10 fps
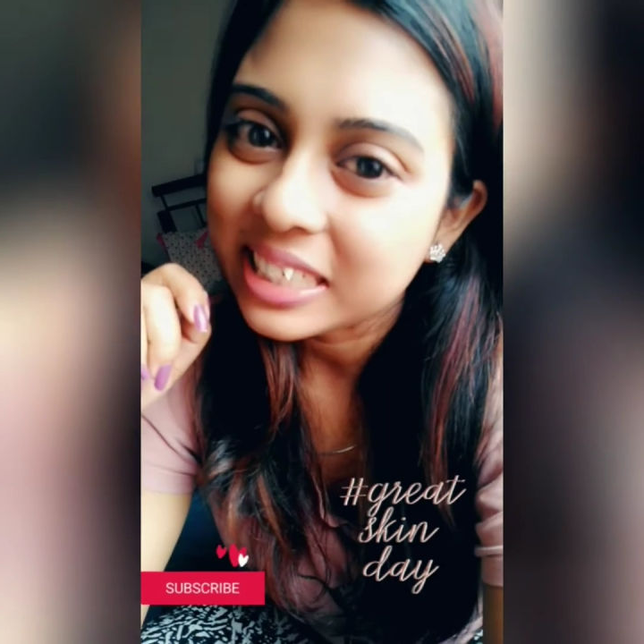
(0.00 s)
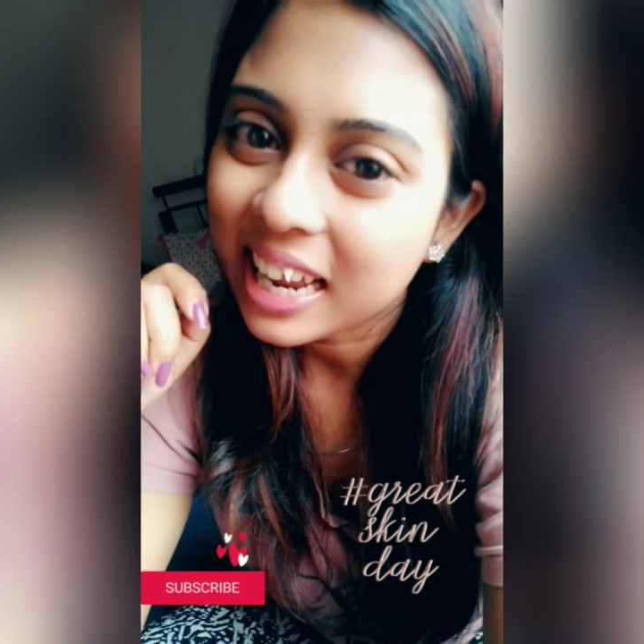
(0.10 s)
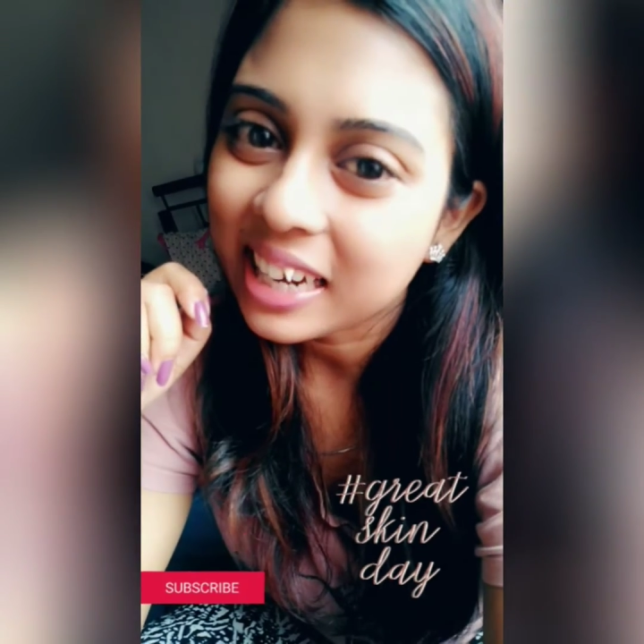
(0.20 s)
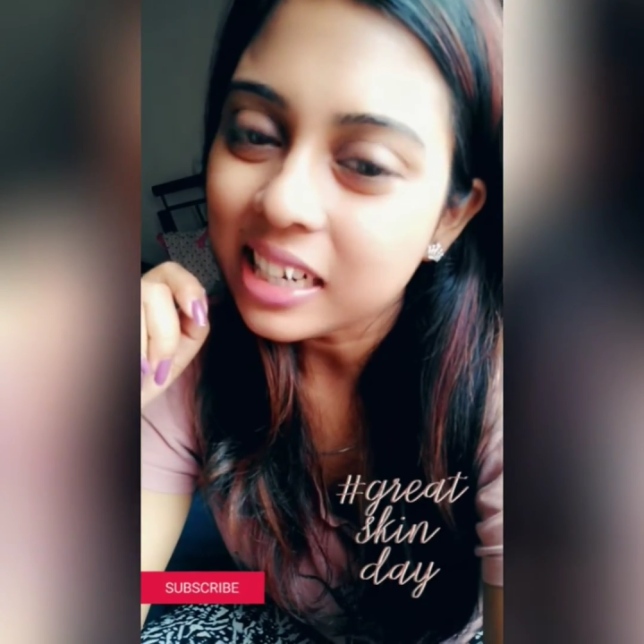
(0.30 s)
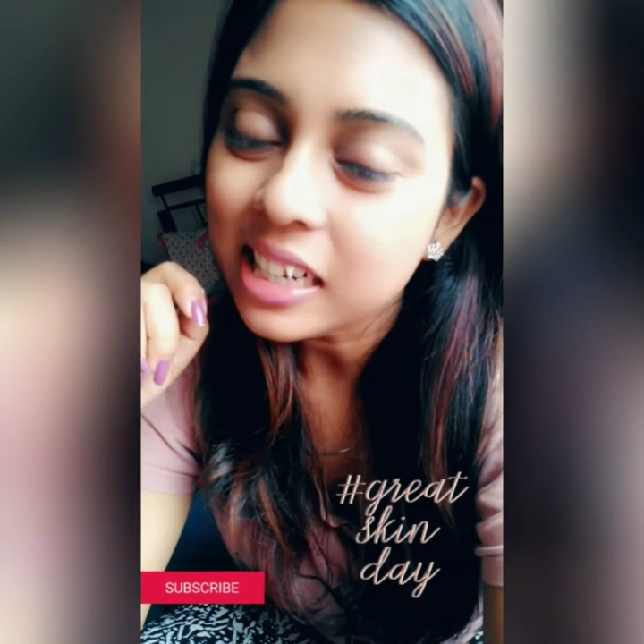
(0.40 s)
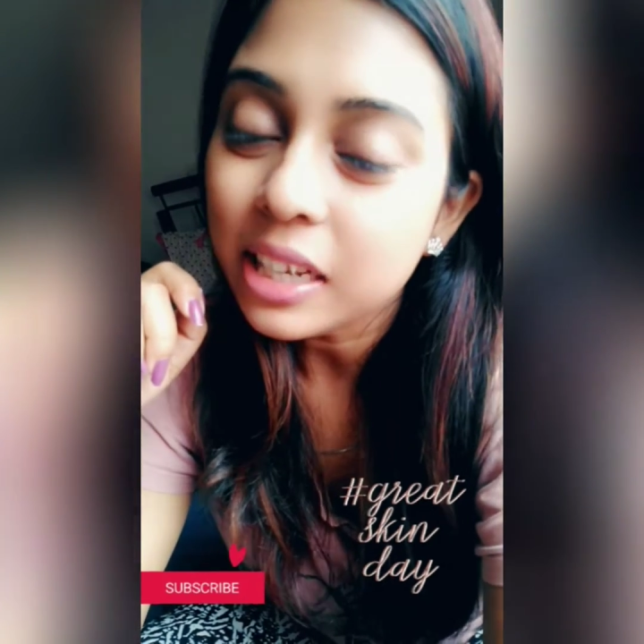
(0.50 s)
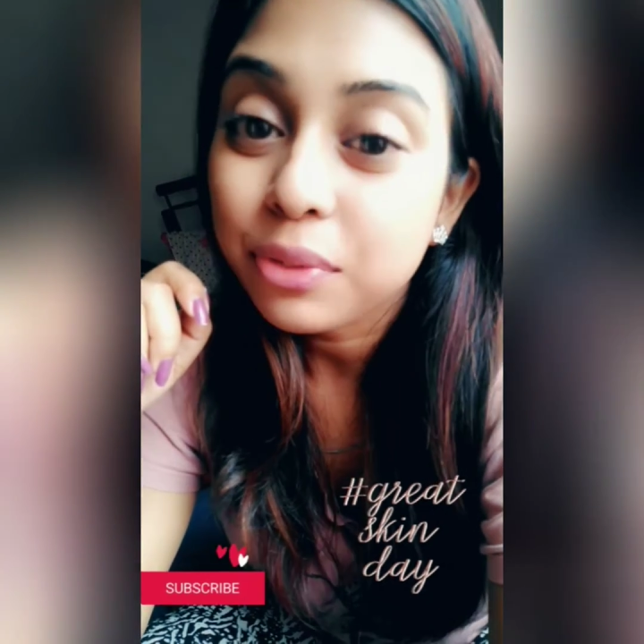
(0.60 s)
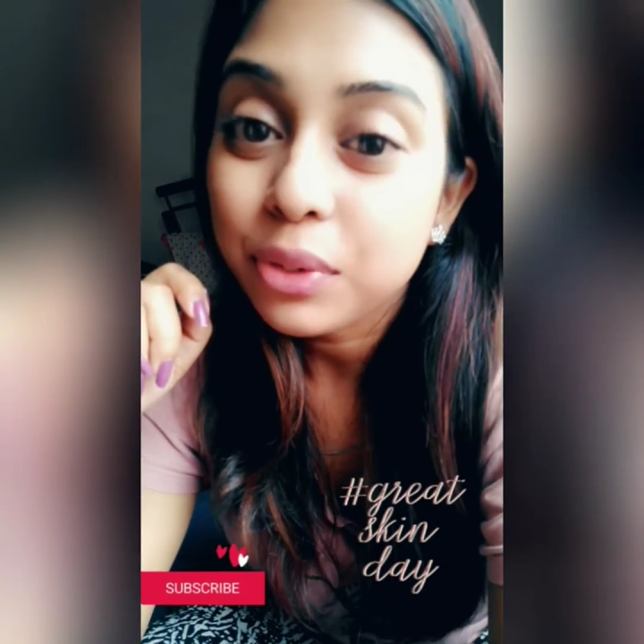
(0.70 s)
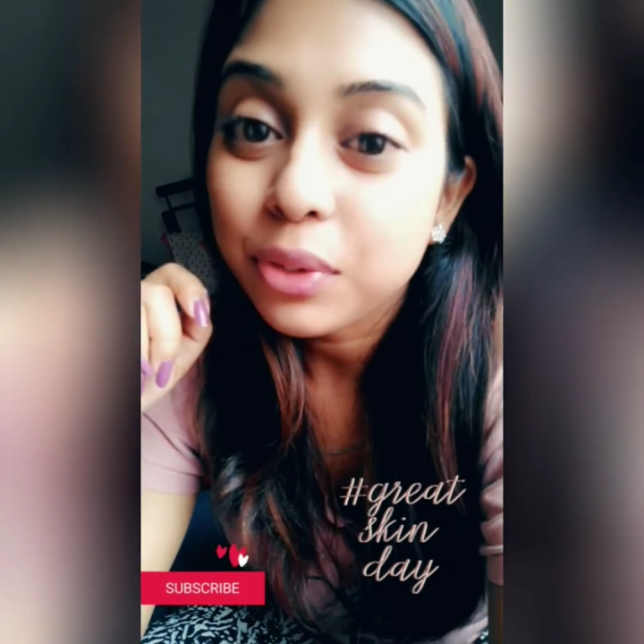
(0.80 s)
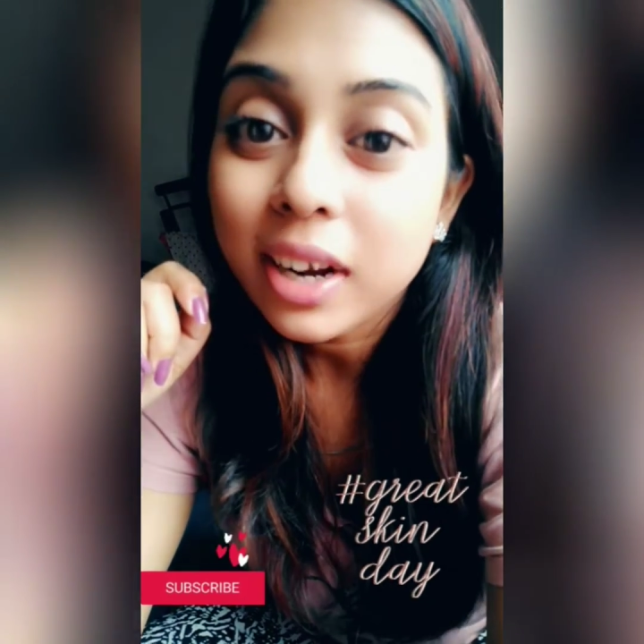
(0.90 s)
channel if
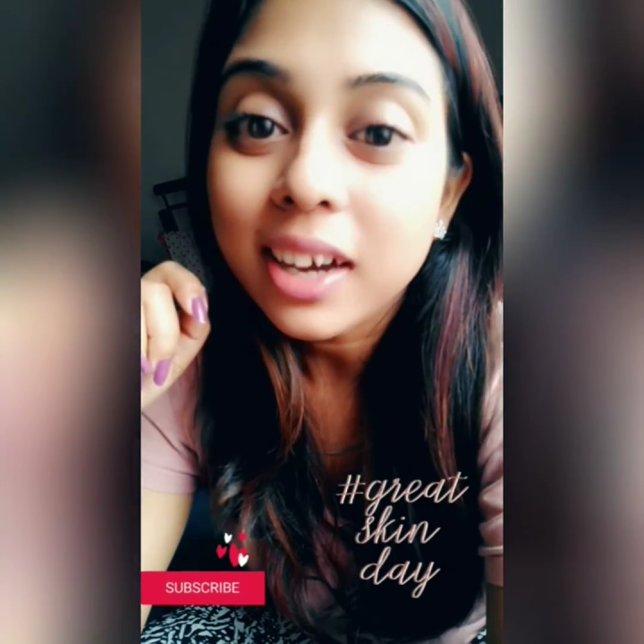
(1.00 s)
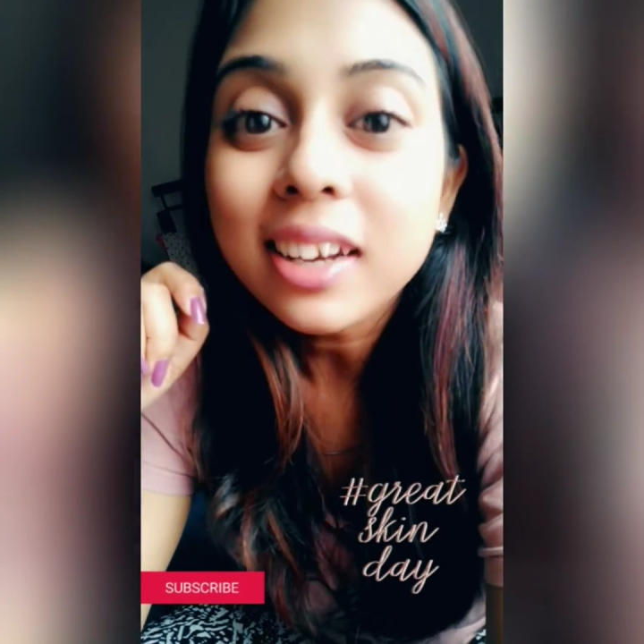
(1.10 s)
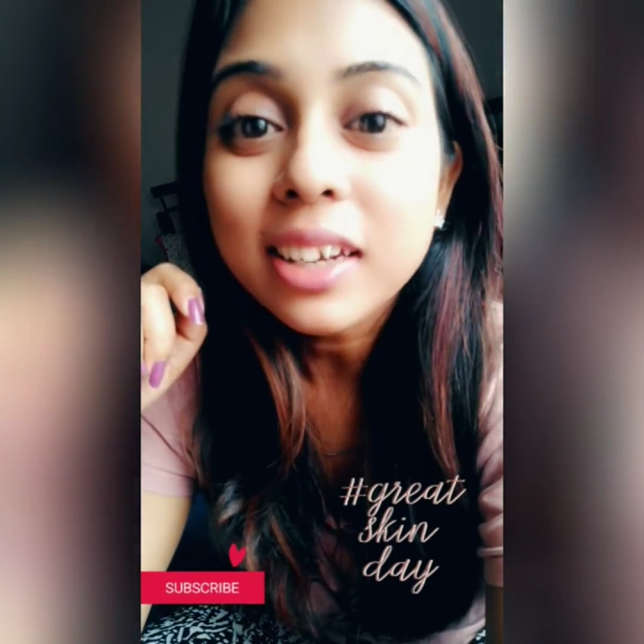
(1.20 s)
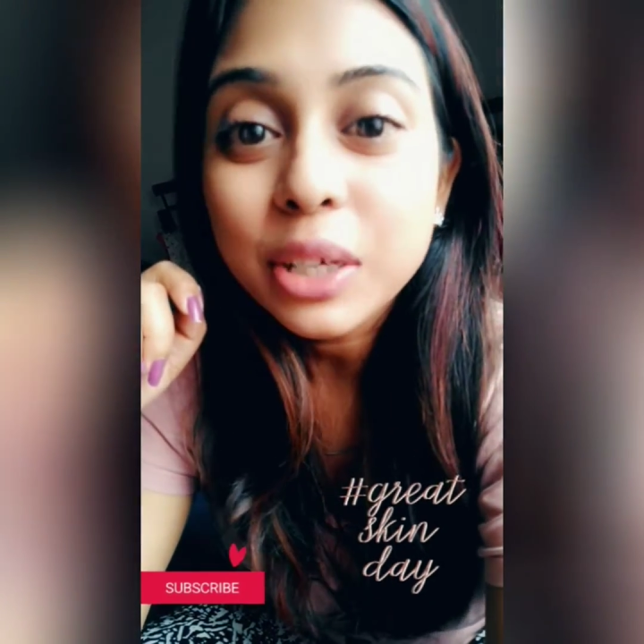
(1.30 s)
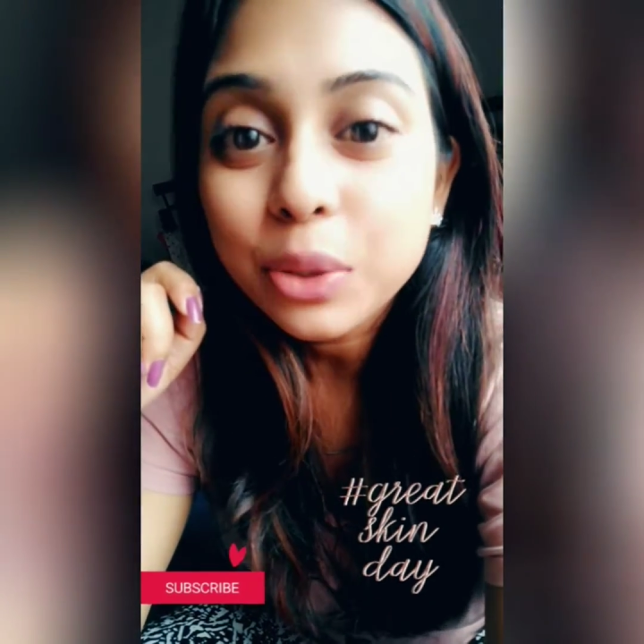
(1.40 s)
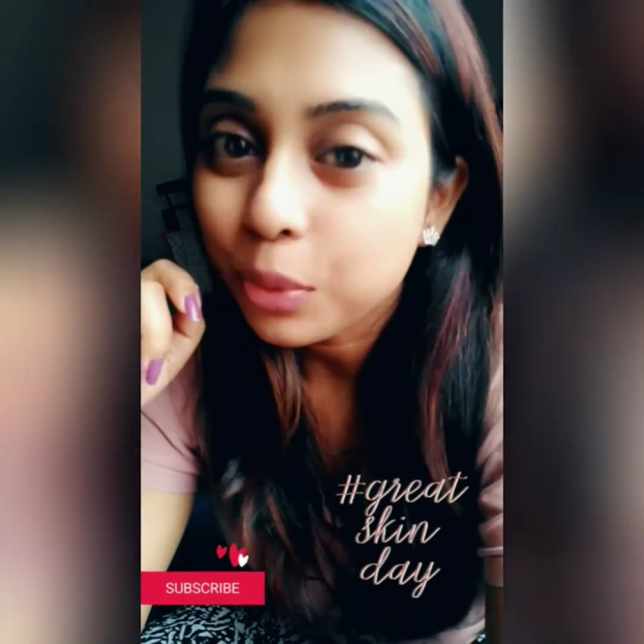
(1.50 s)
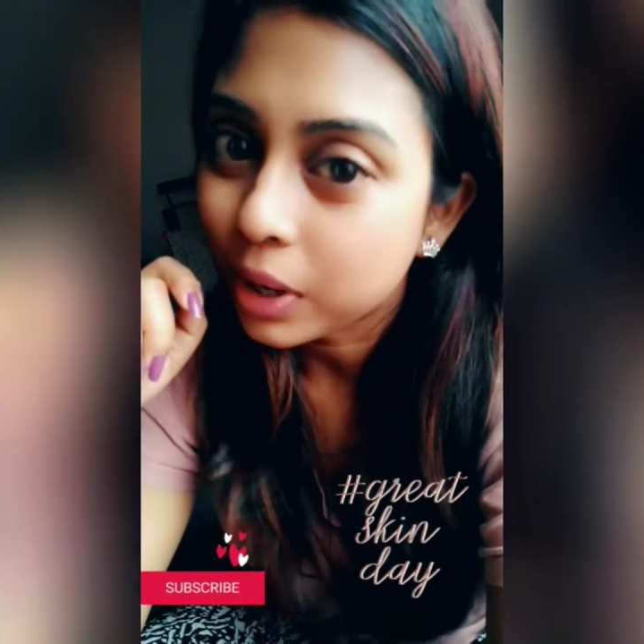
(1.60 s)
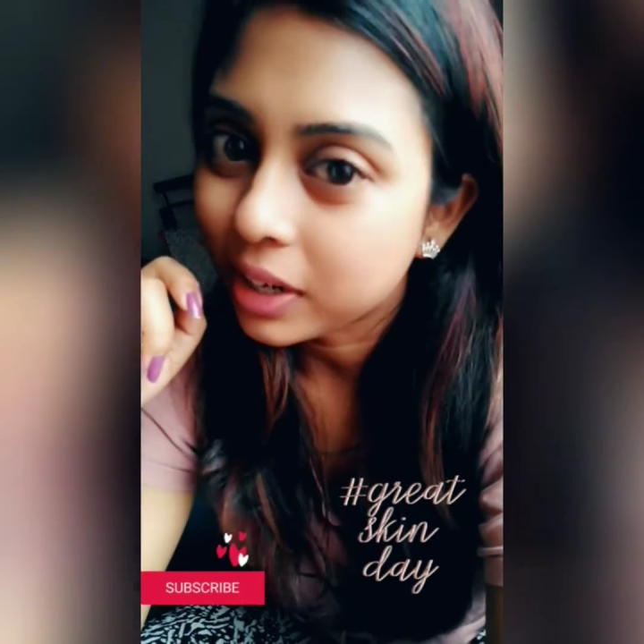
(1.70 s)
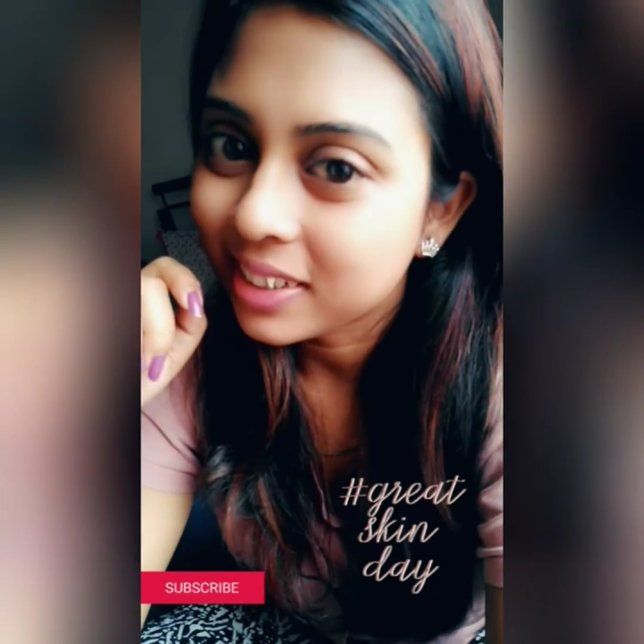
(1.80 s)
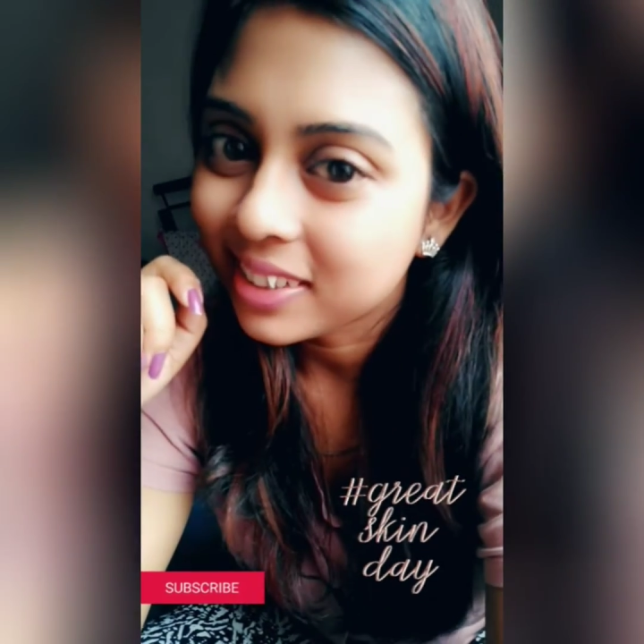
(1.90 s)
you are a new one.